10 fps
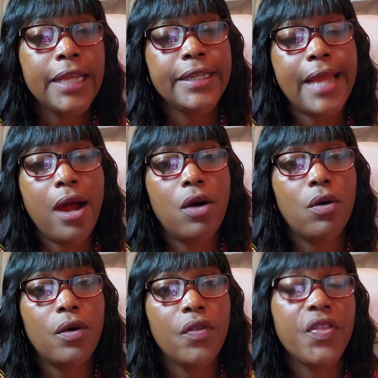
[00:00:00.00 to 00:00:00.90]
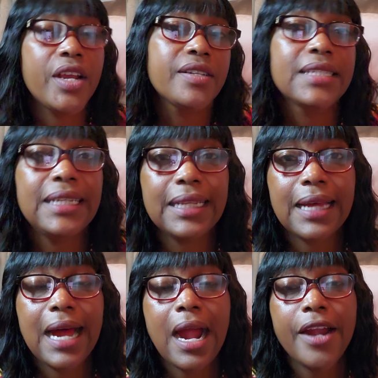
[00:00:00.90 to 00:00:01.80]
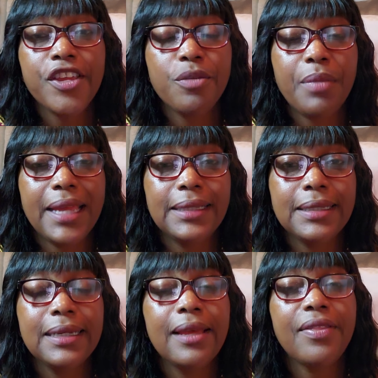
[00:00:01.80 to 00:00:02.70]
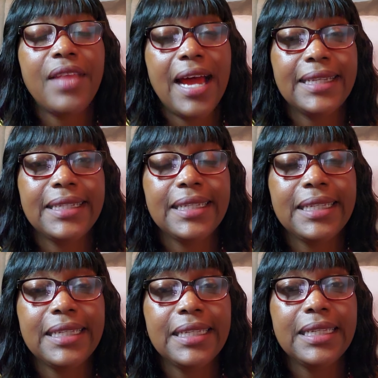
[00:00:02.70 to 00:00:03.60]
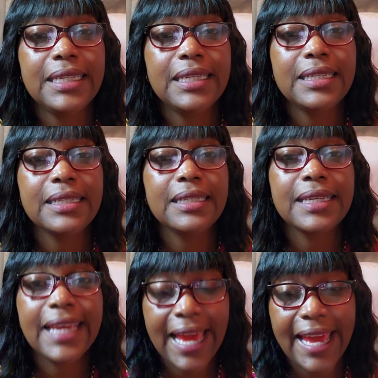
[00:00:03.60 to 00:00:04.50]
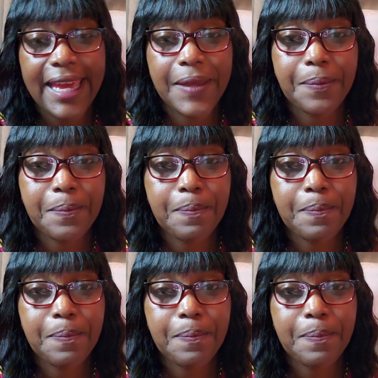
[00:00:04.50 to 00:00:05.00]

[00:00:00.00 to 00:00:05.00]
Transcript: Now, there's the argument that he is gay.